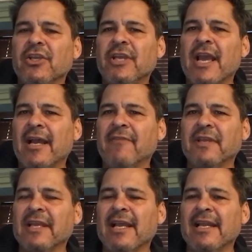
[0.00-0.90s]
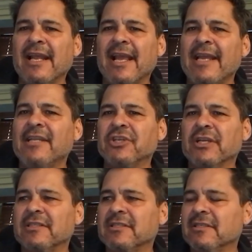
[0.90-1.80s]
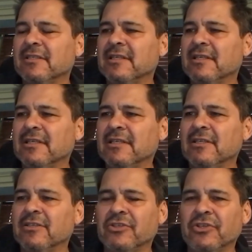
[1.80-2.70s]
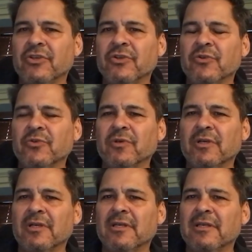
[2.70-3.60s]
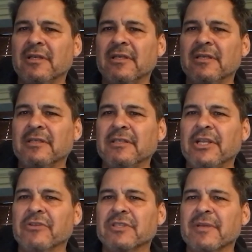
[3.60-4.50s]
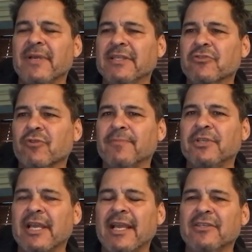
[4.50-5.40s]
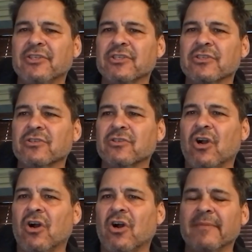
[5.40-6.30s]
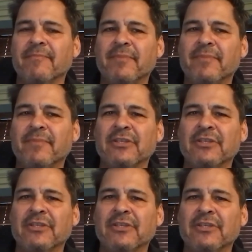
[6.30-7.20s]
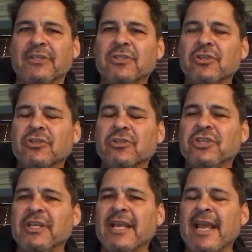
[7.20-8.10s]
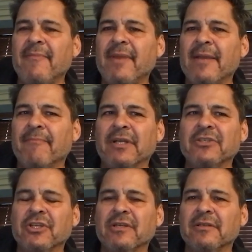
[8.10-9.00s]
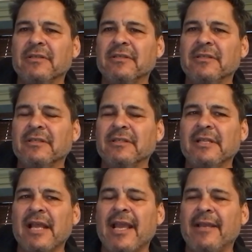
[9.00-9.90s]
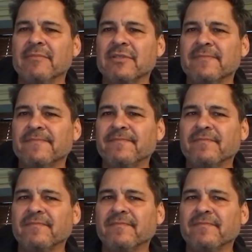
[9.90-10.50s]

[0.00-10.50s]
you have to get an agent to, you know, submit scripts. You can't just call up and pitch scripts. So she gave me a bunch of names.